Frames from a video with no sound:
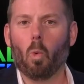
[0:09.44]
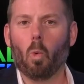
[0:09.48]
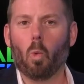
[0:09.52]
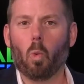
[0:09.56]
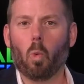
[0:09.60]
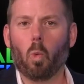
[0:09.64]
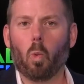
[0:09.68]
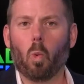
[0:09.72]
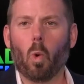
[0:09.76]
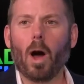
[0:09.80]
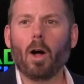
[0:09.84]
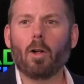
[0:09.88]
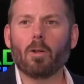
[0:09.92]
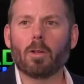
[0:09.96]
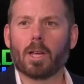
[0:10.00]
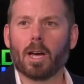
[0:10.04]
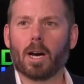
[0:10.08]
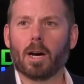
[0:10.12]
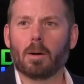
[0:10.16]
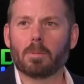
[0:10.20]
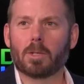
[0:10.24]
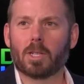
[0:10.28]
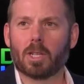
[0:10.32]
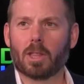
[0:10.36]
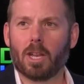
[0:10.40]

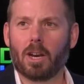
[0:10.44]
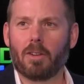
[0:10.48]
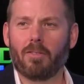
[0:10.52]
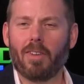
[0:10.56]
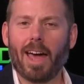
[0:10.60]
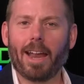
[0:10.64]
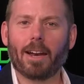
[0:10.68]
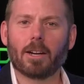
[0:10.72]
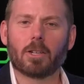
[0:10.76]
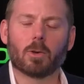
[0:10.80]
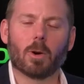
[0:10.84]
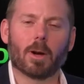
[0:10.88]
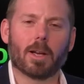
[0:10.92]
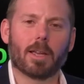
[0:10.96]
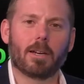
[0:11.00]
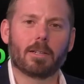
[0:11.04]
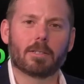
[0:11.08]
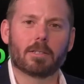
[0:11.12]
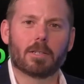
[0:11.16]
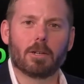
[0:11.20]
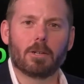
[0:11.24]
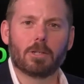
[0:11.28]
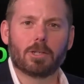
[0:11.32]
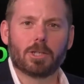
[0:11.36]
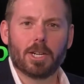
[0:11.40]
Welcome to the Nevada Trucking
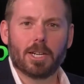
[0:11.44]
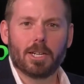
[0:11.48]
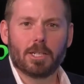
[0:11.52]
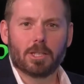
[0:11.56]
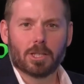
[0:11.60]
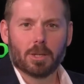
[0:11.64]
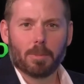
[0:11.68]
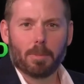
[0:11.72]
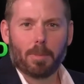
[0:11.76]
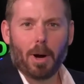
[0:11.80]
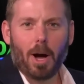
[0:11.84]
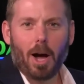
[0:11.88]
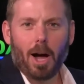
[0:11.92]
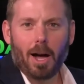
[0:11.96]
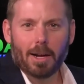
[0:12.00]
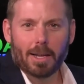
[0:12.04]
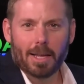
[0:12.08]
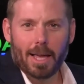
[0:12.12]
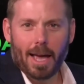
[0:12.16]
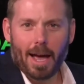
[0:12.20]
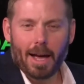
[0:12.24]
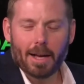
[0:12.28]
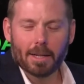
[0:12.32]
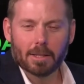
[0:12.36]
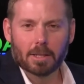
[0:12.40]
Association
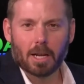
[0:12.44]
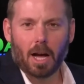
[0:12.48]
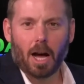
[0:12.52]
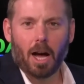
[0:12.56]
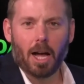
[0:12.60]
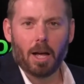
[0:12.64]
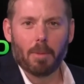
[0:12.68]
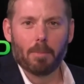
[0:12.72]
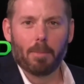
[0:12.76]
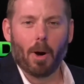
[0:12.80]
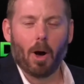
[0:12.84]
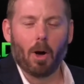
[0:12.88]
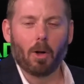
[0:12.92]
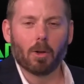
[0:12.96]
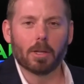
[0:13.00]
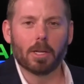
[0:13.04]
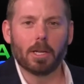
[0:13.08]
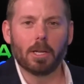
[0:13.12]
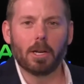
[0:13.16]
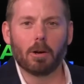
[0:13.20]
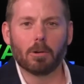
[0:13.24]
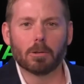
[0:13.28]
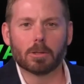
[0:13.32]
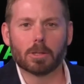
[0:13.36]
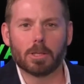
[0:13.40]
podcast. I am Paul
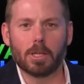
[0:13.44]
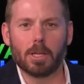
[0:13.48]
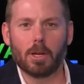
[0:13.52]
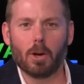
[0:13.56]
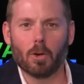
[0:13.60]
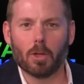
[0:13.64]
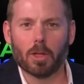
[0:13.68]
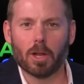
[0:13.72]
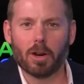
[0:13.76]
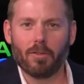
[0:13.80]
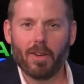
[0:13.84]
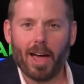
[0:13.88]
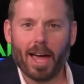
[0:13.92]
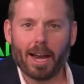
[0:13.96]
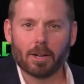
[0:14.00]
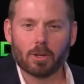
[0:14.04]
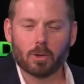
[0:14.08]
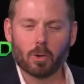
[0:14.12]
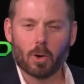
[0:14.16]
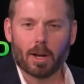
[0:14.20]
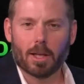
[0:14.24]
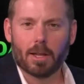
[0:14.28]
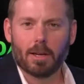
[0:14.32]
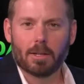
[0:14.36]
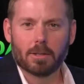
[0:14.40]
Enos, CEO of the Nevada
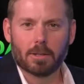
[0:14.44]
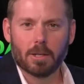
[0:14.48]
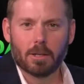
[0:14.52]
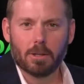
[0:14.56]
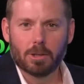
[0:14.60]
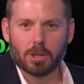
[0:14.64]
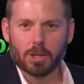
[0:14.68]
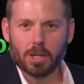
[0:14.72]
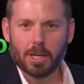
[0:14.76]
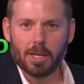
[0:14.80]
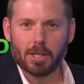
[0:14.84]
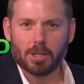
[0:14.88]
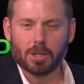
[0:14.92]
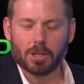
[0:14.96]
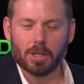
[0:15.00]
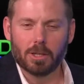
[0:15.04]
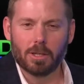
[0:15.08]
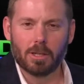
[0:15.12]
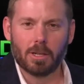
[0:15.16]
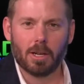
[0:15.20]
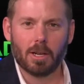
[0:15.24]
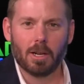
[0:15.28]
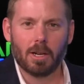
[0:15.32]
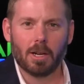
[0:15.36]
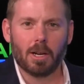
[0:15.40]
Trucking
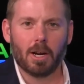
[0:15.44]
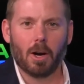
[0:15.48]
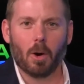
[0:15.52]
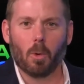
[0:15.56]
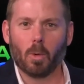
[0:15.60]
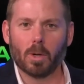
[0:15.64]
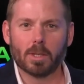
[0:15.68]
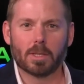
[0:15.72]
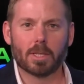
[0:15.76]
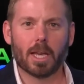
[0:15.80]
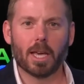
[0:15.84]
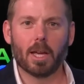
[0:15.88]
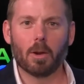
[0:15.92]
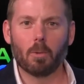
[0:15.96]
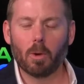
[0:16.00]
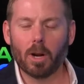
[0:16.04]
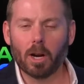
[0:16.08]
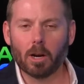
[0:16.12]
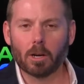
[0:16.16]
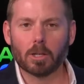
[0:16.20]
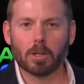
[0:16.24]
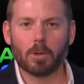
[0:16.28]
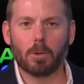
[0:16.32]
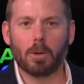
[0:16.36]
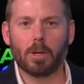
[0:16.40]
Association. Once again,
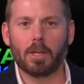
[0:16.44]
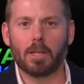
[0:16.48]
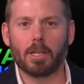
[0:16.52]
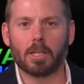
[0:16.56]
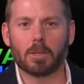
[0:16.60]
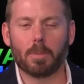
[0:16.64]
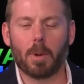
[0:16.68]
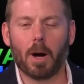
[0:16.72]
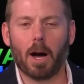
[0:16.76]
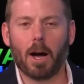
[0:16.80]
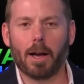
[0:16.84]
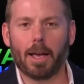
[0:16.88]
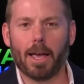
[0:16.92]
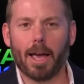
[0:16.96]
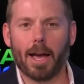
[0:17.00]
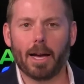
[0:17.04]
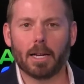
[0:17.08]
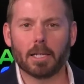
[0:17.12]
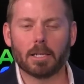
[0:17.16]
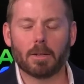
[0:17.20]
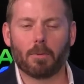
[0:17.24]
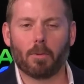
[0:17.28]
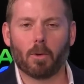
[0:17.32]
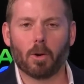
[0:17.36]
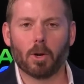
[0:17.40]
we are doing these
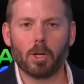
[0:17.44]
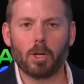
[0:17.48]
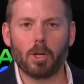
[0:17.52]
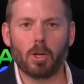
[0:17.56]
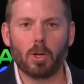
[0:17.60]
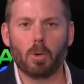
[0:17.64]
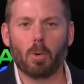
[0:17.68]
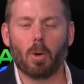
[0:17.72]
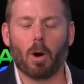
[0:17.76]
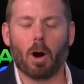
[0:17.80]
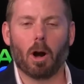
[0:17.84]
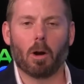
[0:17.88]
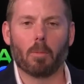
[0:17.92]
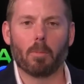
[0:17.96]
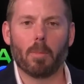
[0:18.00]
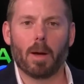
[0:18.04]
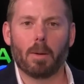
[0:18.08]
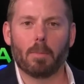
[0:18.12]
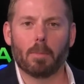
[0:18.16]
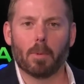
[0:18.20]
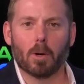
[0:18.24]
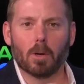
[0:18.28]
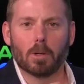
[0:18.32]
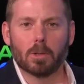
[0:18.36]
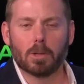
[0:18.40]
podcasts for you, our
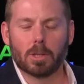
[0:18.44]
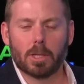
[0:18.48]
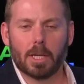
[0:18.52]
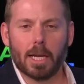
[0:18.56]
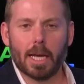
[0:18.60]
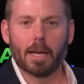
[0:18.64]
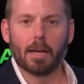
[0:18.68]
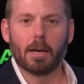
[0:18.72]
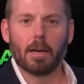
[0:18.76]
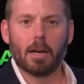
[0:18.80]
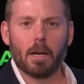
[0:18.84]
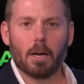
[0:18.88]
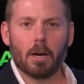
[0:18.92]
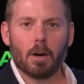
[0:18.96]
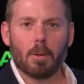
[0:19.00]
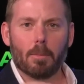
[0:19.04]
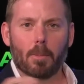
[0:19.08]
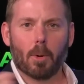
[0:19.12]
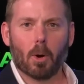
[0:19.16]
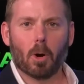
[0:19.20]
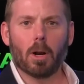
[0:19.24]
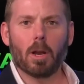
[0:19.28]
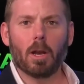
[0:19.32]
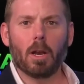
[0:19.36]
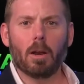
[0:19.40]
members, to get
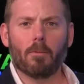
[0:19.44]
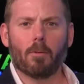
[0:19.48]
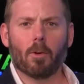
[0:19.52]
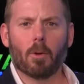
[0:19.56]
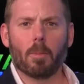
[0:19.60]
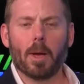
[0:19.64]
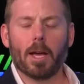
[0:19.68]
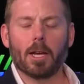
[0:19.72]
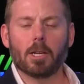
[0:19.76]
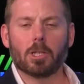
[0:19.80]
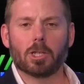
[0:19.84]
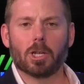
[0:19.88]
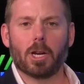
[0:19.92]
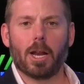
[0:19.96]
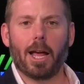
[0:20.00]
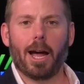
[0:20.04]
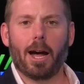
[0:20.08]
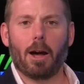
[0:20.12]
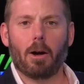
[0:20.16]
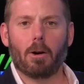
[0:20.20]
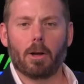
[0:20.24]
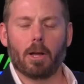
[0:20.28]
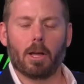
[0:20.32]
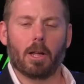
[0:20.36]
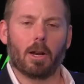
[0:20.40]
pertinent information
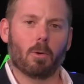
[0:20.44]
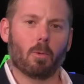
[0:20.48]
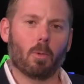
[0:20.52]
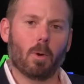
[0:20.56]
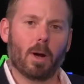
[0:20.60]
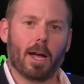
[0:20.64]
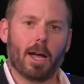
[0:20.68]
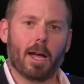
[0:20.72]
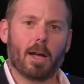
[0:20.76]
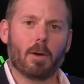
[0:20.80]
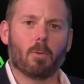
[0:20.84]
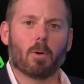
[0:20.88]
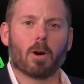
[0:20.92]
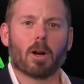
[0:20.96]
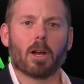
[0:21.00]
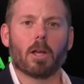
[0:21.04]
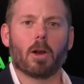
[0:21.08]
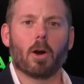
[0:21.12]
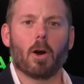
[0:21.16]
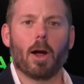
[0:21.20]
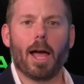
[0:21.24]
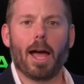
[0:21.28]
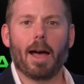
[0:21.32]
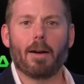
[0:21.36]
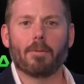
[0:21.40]
out in a way where
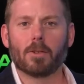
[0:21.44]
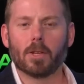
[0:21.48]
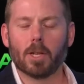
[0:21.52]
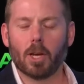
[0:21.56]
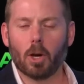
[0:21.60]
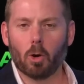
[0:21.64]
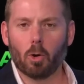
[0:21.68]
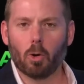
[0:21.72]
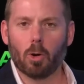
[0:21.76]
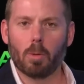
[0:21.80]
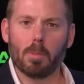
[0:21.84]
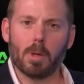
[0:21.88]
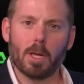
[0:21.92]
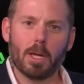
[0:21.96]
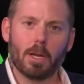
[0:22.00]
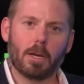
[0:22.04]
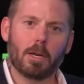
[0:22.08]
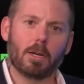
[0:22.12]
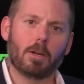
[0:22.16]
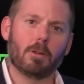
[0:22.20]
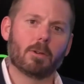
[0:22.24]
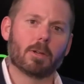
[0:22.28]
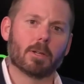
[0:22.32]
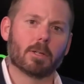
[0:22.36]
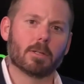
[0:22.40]
you don't have to go to a
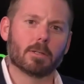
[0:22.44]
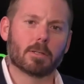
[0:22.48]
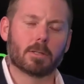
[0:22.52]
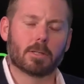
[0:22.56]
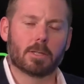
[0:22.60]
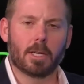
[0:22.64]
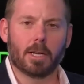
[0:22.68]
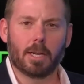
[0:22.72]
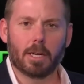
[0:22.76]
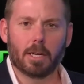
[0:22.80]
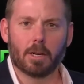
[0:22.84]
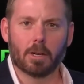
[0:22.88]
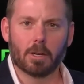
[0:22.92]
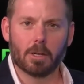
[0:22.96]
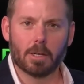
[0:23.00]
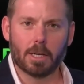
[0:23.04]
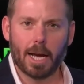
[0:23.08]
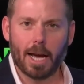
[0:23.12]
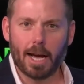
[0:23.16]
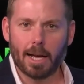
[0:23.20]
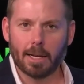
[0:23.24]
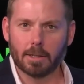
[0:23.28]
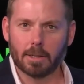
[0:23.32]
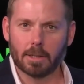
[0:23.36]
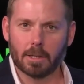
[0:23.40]
meeting. You can sit at your
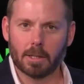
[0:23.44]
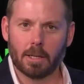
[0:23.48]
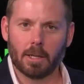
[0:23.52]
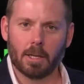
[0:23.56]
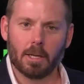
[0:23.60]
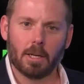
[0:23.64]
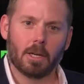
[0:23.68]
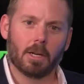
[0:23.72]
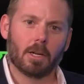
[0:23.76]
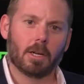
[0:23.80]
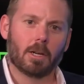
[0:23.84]
desk.